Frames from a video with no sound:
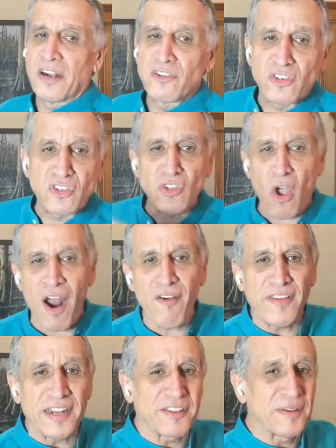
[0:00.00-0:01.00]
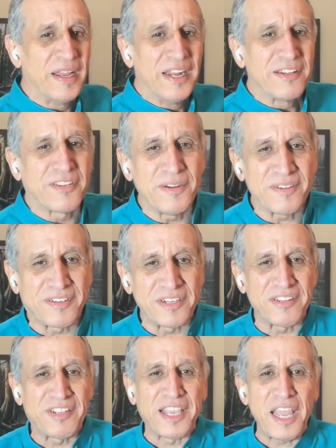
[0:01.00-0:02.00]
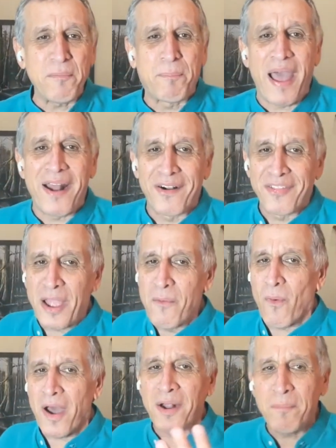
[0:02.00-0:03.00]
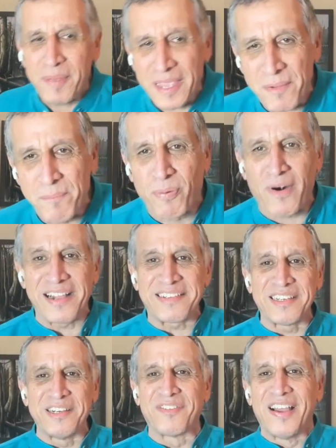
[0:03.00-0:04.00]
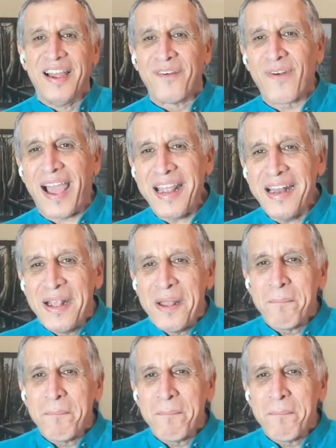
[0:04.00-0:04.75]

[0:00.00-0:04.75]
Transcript: They're starving to get better. They want to be impressive, right?